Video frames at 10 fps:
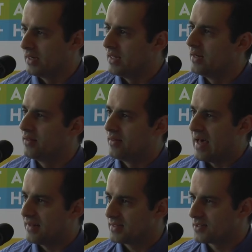needed
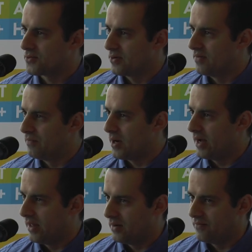that sort of
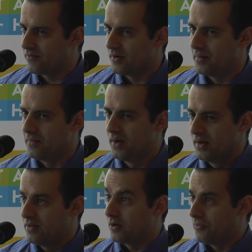buy-in from
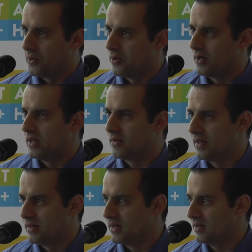the community
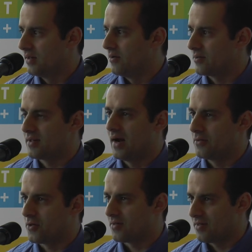that, you know, it's
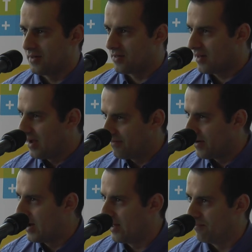not just this
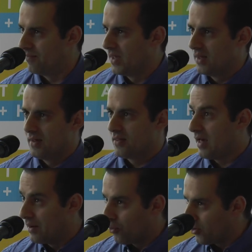sci-fi
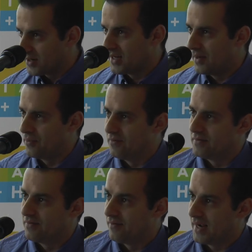cyborg type
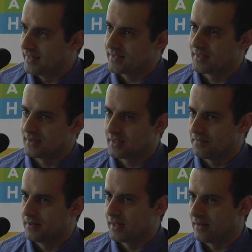of device. It's
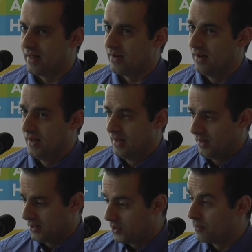something that
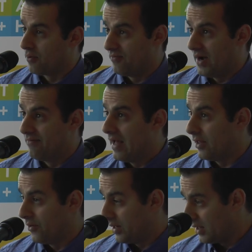could provide
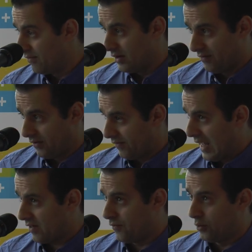value. And even if you
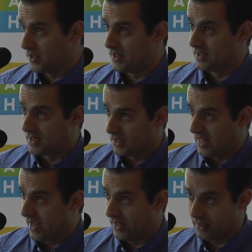fast forward to
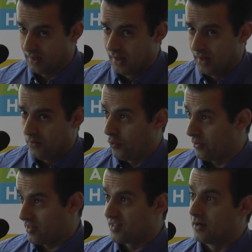today, we're
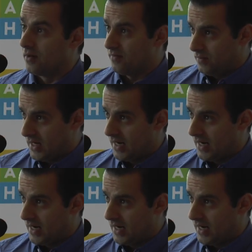still